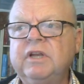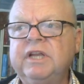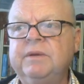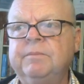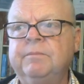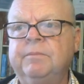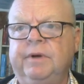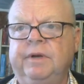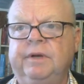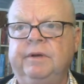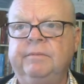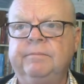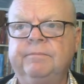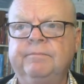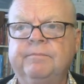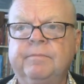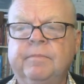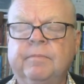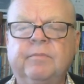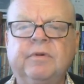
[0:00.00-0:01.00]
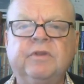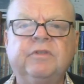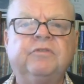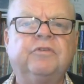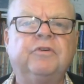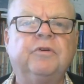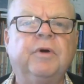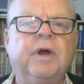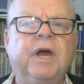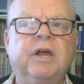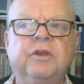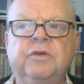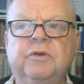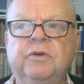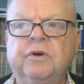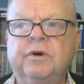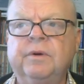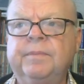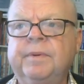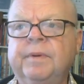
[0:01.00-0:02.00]
in Britain, but throughout
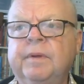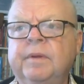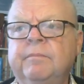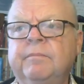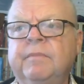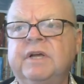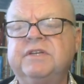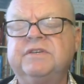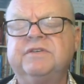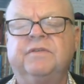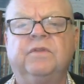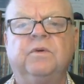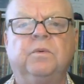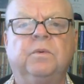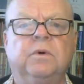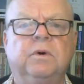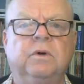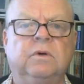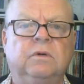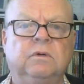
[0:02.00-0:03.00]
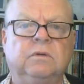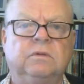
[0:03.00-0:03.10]
Europe and much of the world.